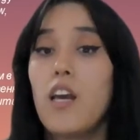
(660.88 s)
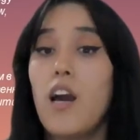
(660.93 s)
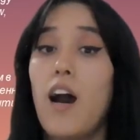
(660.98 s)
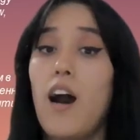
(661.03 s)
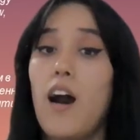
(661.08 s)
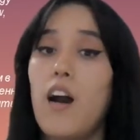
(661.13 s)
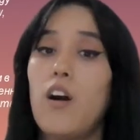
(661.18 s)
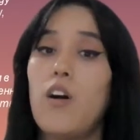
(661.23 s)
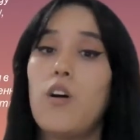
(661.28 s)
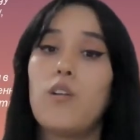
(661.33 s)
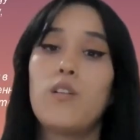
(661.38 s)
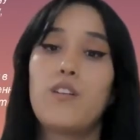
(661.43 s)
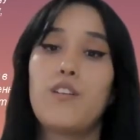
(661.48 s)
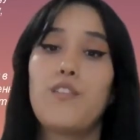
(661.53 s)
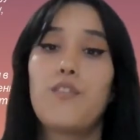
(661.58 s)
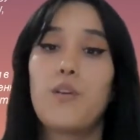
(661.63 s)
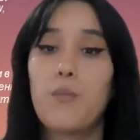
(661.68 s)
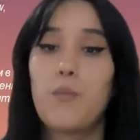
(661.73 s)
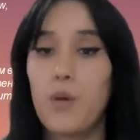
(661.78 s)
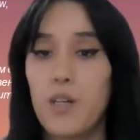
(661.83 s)
are only
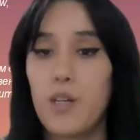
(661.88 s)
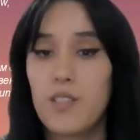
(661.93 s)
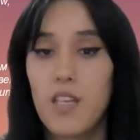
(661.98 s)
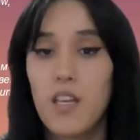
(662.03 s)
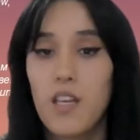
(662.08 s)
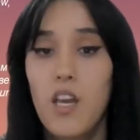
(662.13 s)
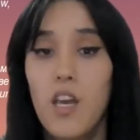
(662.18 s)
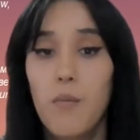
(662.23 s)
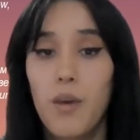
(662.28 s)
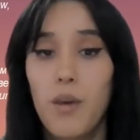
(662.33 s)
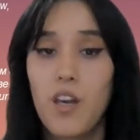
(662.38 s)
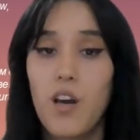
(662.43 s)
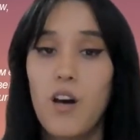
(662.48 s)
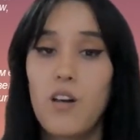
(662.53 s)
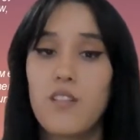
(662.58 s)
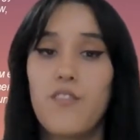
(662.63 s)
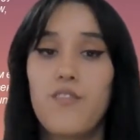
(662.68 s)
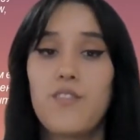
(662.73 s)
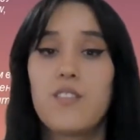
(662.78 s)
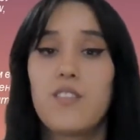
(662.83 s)
for boys because
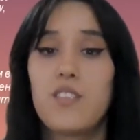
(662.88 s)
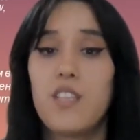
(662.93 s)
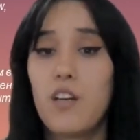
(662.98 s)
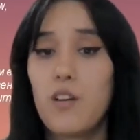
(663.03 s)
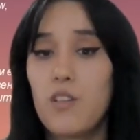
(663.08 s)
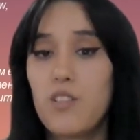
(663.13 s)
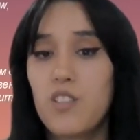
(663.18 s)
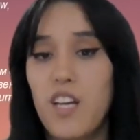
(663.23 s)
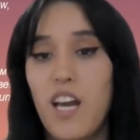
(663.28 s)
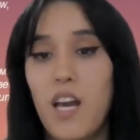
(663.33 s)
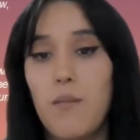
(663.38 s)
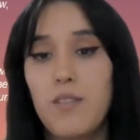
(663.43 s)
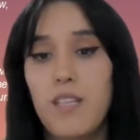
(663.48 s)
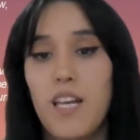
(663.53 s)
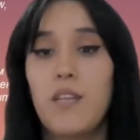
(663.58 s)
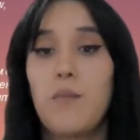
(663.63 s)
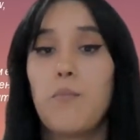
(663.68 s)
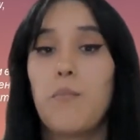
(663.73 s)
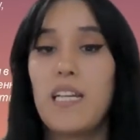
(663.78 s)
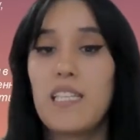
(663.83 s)
of stereotypes
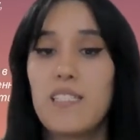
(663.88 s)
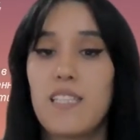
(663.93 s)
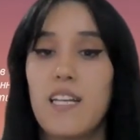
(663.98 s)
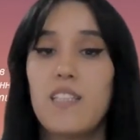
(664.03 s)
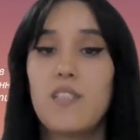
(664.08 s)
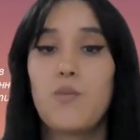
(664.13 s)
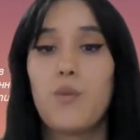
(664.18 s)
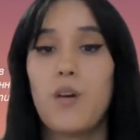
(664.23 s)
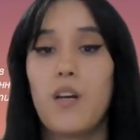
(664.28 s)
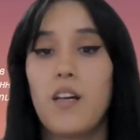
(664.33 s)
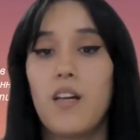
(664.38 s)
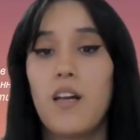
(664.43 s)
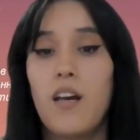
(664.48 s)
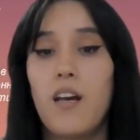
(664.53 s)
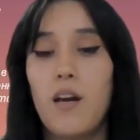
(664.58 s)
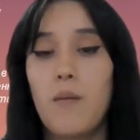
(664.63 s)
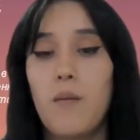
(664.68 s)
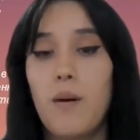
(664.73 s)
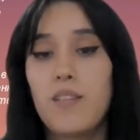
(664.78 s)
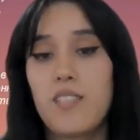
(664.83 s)
and mindset
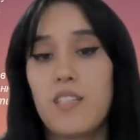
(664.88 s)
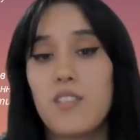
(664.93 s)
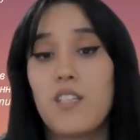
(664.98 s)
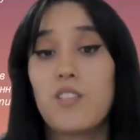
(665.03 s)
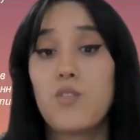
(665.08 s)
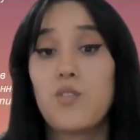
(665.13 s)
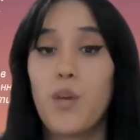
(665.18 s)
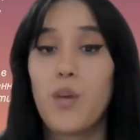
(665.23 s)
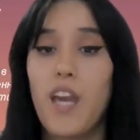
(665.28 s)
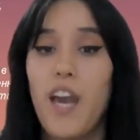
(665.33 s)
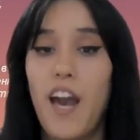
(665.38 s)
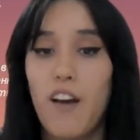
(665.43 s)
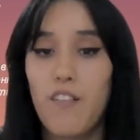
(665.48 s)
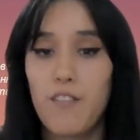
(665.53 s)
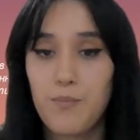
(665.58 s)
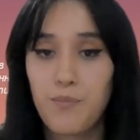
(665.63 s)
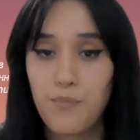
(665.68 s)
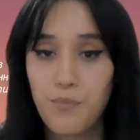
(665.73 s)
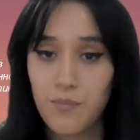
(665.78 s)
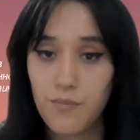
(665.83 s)
that we have.
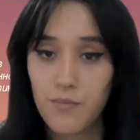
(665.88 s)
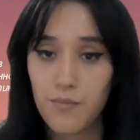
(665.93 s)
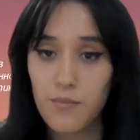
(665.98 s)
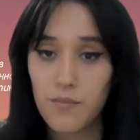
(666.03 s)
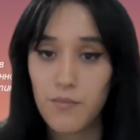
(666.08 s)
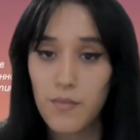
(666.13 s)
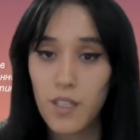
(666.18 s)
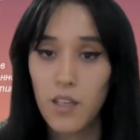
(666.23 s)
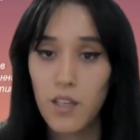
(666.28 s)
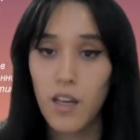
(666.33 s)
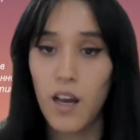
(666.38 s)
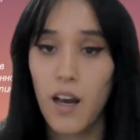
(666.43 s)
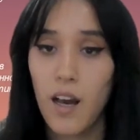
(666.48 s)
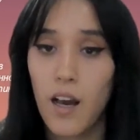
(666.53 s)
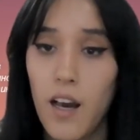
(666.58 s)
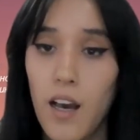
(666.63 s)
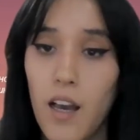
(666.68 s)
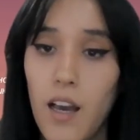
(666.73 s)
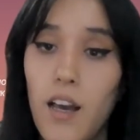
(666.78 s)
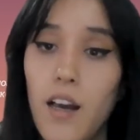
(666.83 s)

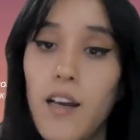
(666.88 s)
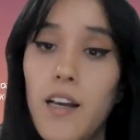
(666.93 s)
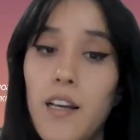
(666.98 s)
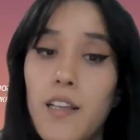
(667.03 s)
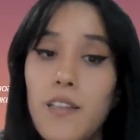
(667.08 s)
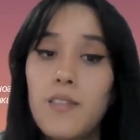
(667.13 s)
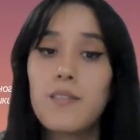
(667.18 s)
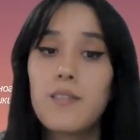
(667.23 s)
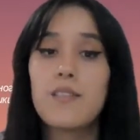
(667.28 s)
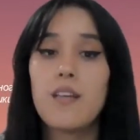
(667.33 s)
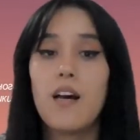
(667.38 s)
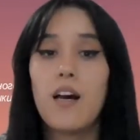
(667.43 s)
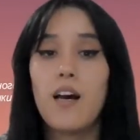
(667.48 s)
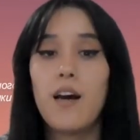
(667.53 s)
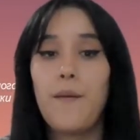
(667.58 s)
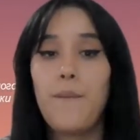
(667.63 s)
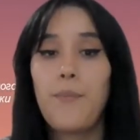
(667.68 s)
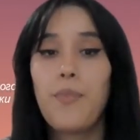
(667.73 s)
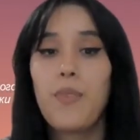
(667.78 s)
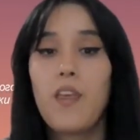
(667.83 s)
It is,
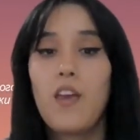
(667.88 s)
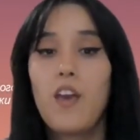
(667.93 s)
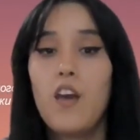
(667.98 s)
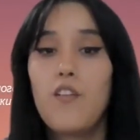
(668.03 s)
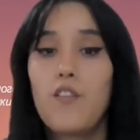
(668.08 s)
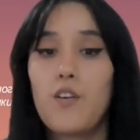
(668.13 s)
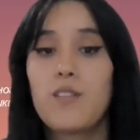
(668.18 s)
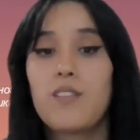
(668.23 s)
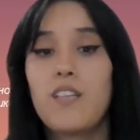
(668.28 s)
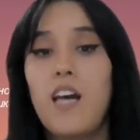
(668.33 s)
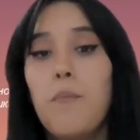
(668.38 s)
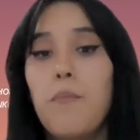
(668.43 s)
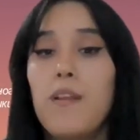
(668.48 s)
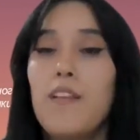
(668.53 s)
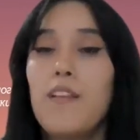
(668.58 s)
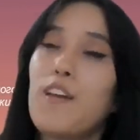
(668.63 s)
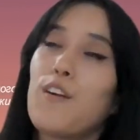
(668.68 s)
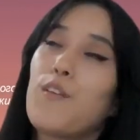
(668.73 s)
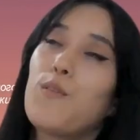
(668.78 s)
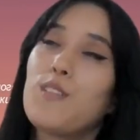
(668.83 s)
for
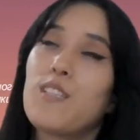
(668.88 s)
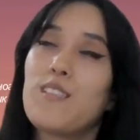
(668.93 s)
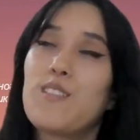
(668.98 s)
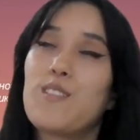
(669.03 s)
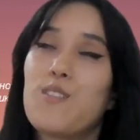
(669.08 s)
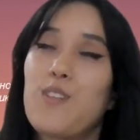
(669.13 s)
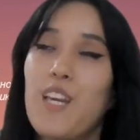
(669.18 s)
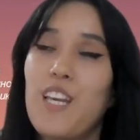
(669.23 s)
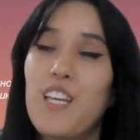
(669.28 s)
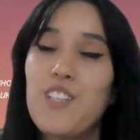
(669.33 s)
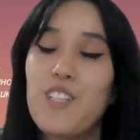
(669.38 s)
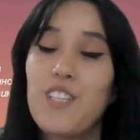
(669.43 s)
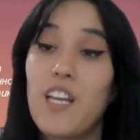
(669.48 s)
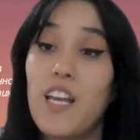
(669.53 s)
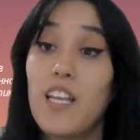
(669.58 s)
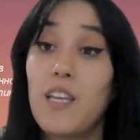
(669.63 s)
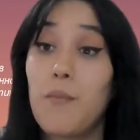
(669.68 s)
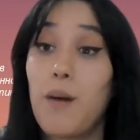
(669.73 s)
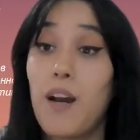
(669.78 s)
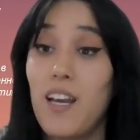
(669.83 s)
example, there was a situation
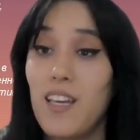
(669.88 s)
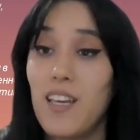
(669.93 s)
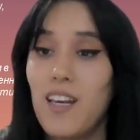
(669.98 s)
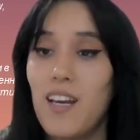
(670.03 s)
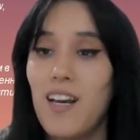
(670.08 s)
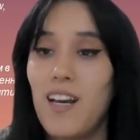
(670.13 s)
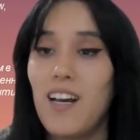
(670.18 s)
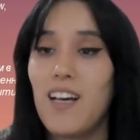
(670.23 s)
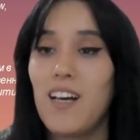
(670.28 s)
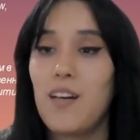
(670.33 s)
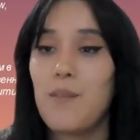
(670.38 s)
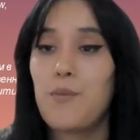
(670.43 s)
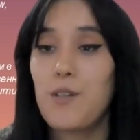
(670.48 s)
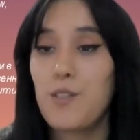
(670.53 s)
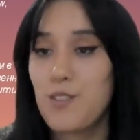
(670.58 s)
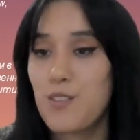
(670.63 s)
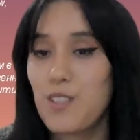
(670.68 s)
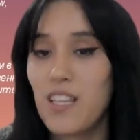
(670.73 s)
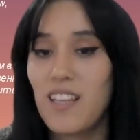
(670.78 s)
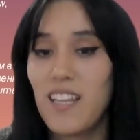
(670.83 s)
in my
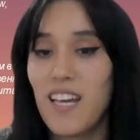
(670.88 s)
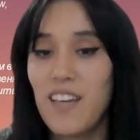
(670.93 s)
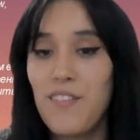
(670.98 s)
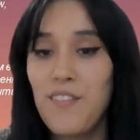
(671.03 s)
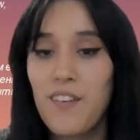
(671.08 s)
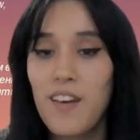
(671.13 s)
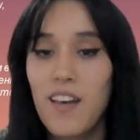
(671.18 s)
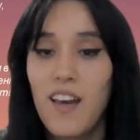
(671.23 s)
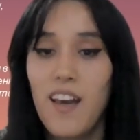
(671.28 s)
personal life